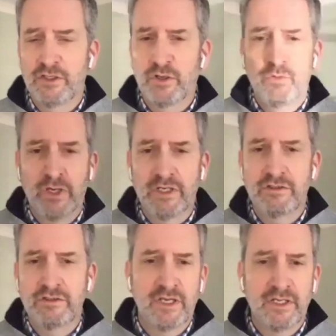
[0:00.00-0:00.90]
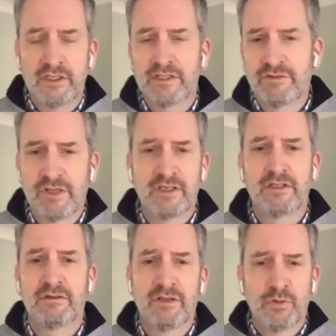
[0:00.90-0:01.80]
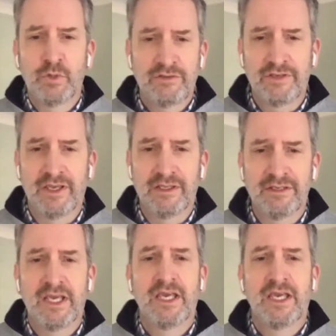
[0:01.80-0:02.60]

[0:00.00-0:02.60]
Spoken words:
you don't want to just kind of get stuck in quicksand.